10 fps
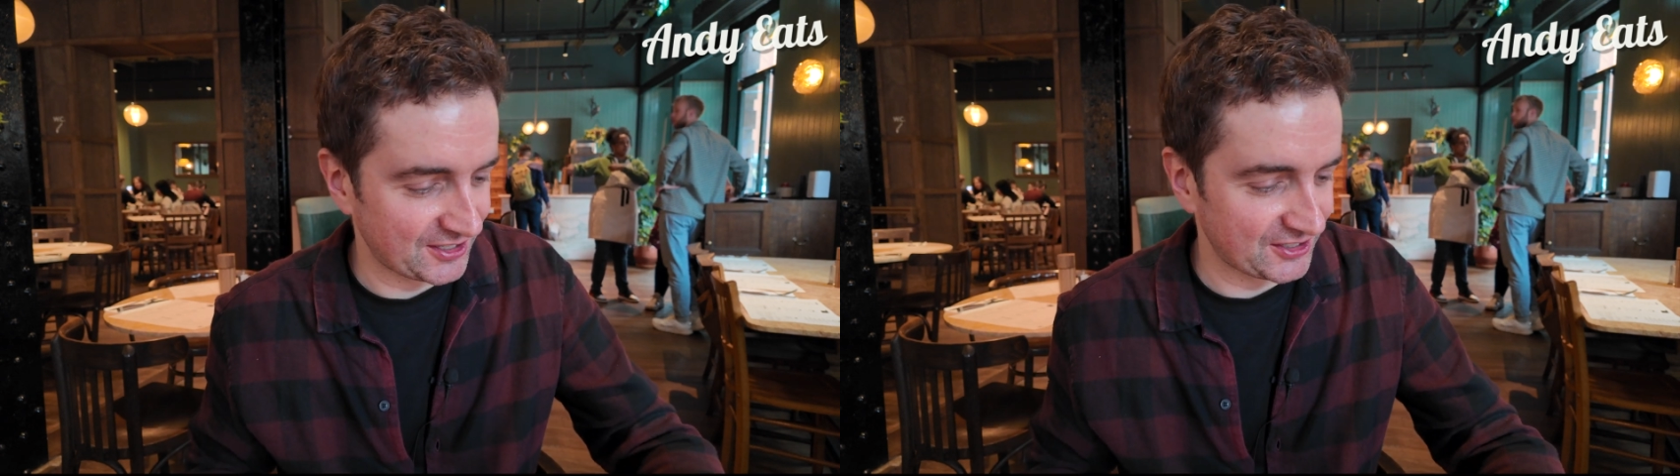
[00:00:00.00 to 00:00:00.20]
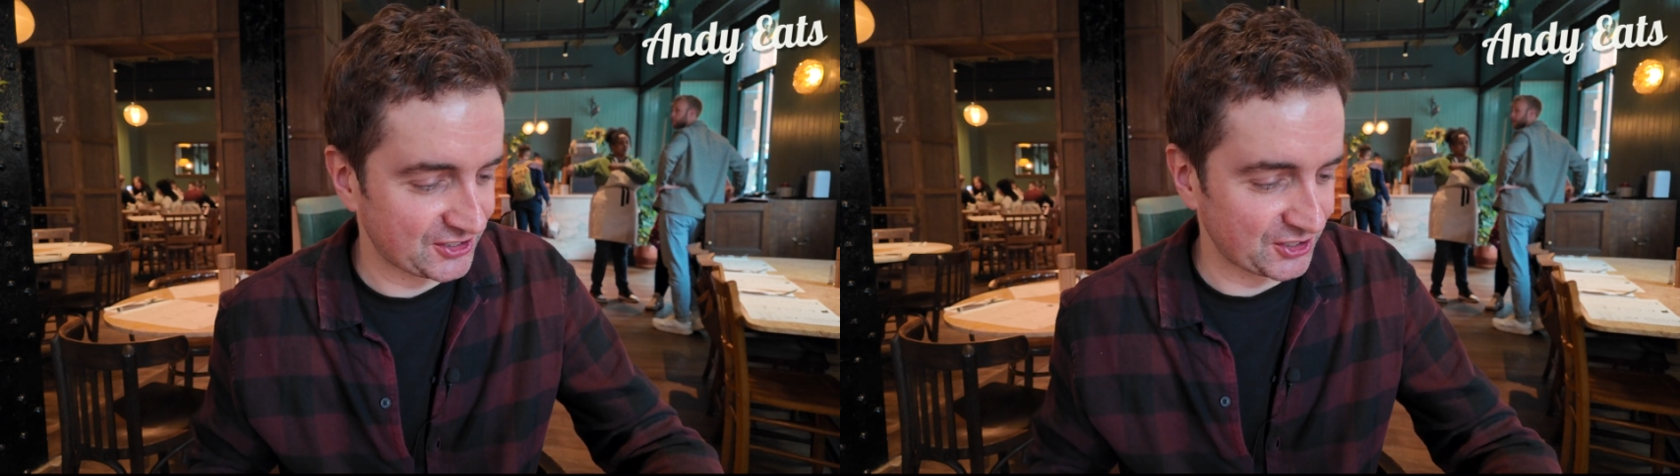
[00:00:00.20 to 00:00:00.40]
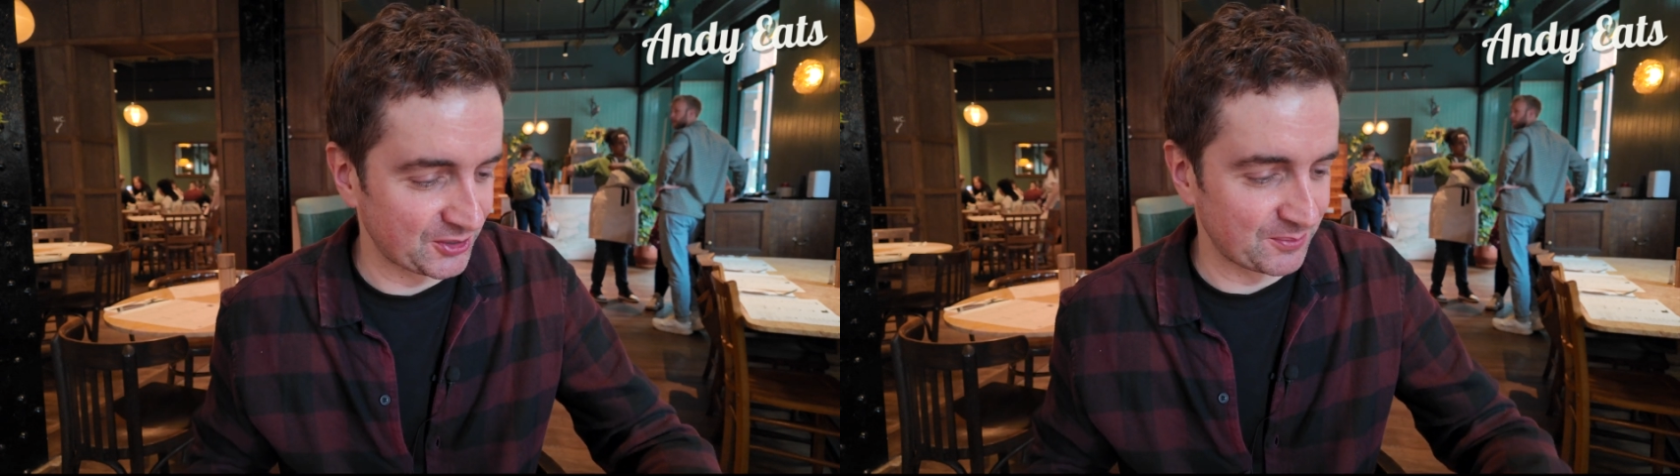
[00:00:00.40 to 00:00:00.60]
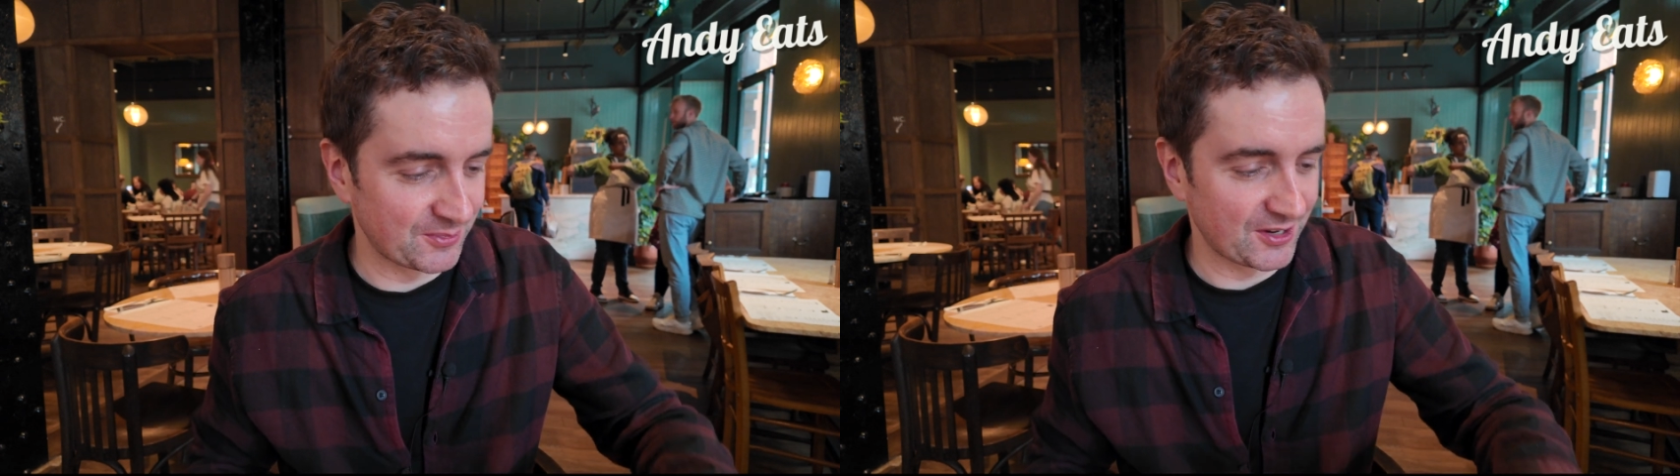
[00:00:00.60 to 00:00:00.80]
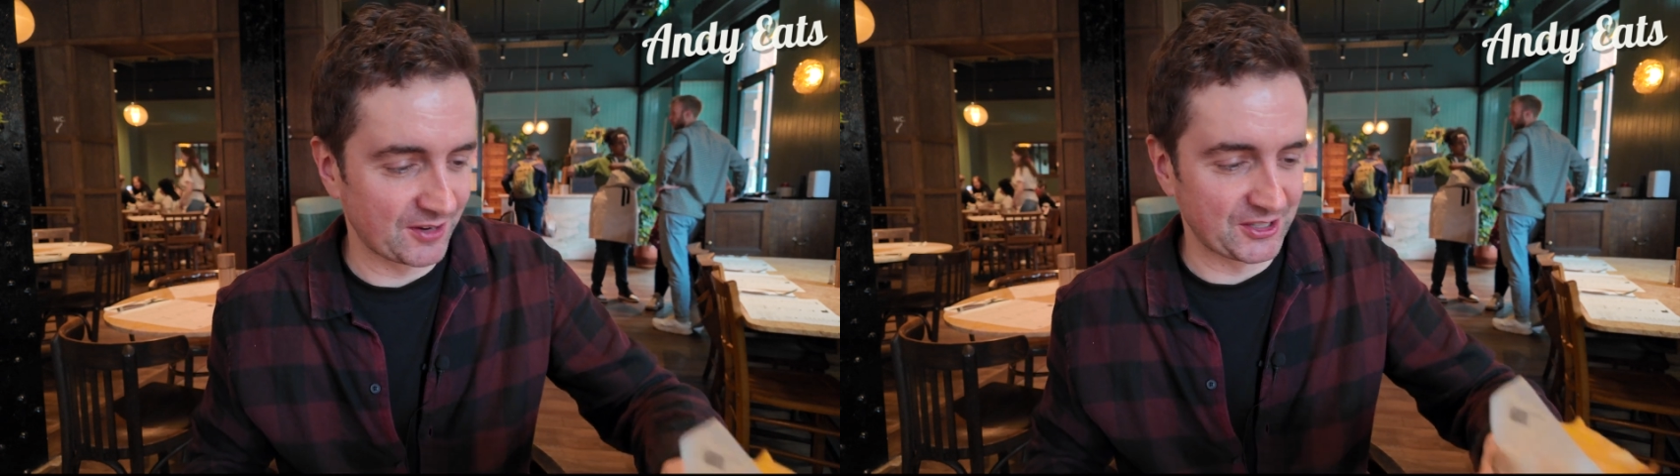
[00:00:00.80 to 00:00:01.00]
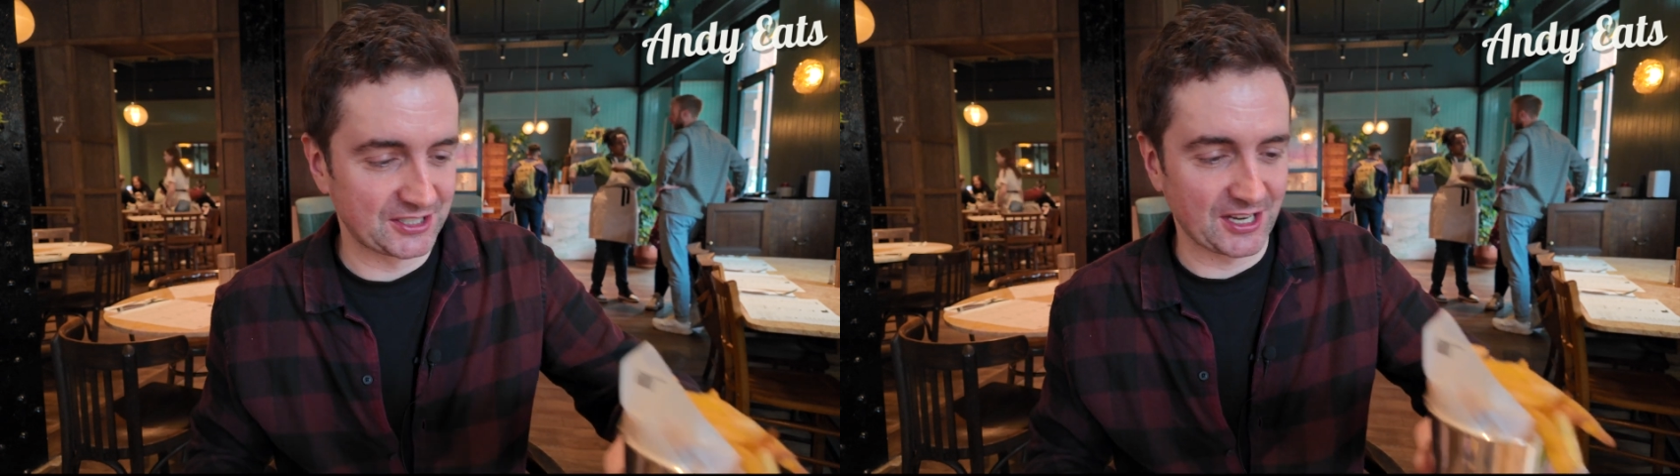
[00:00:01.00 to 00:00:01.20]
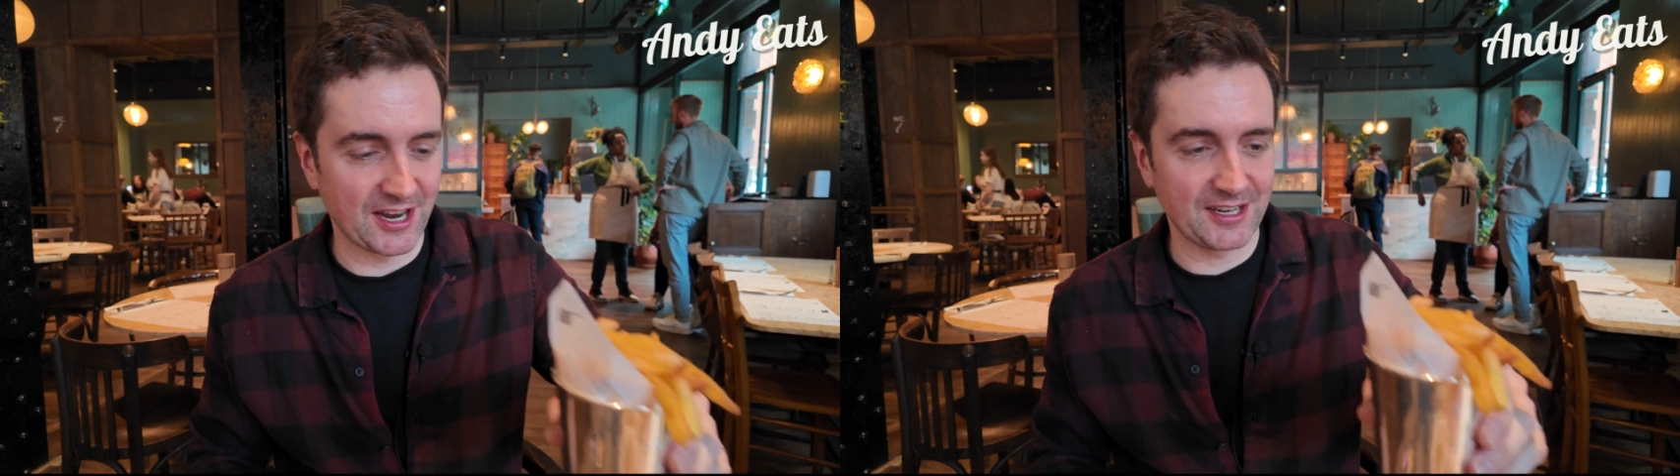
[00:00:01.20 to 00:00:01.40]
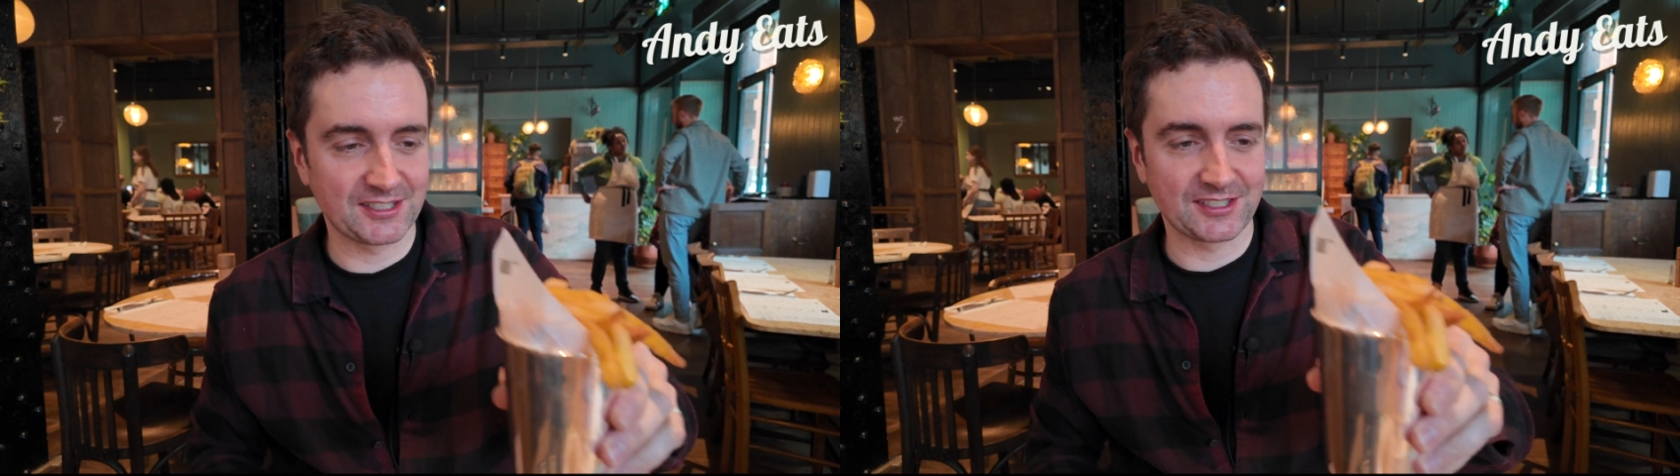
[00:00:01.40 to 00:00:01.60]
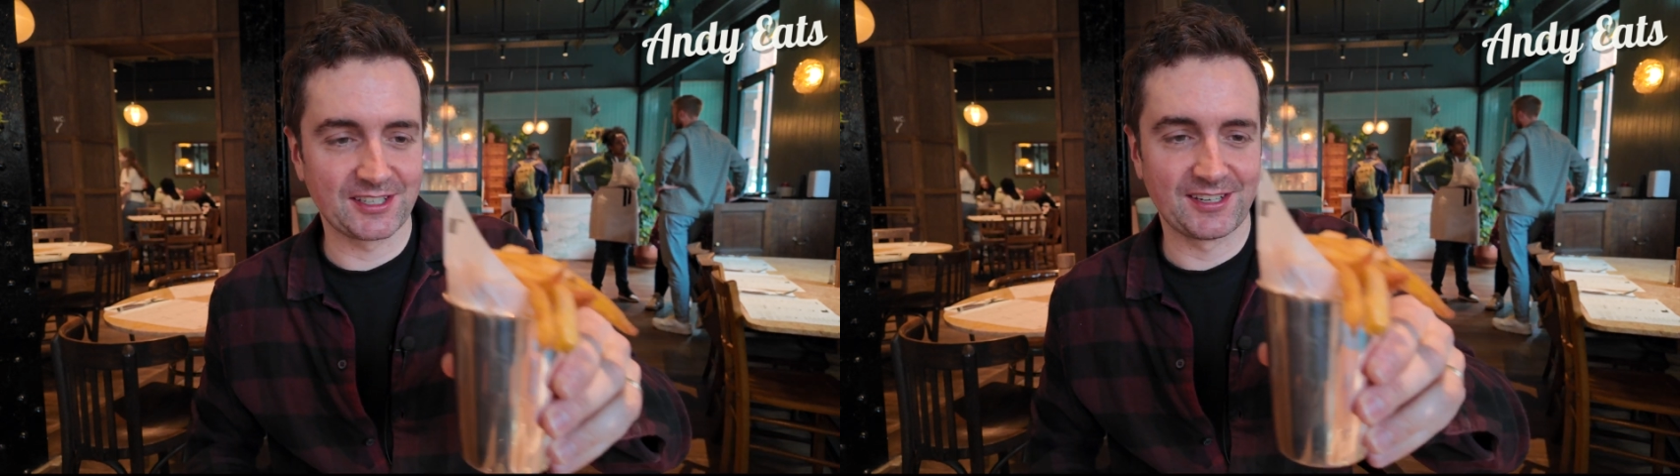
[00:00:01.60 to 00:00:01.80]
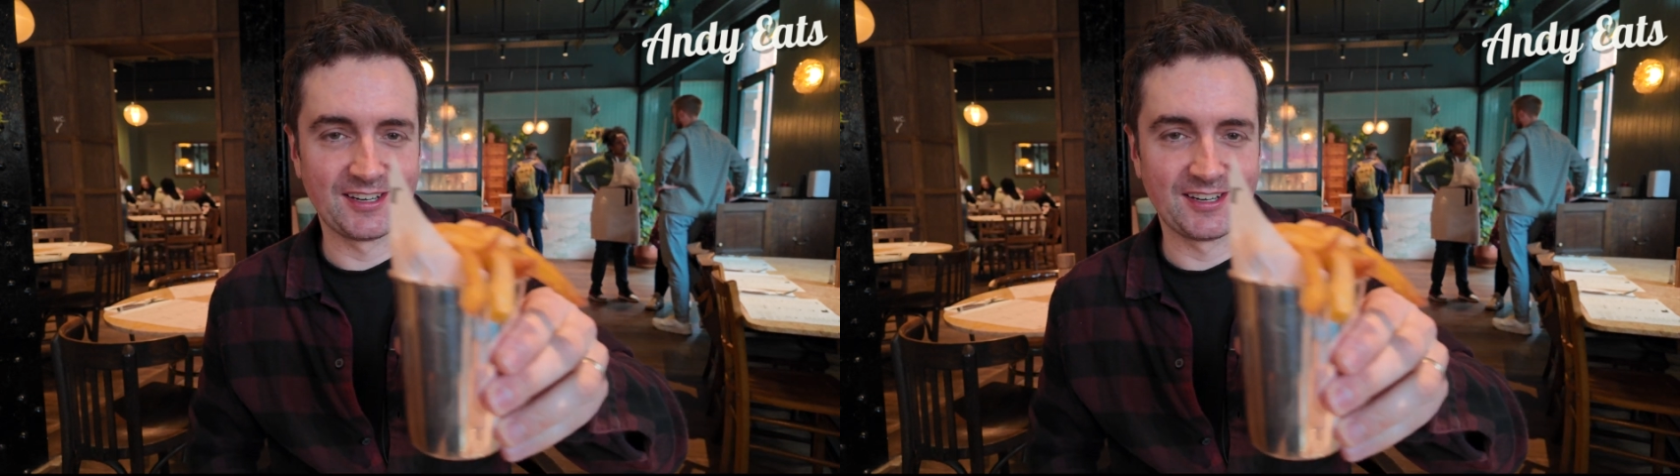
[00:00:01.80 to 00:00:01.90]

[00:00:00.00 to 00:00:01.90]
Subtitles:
some of the sides.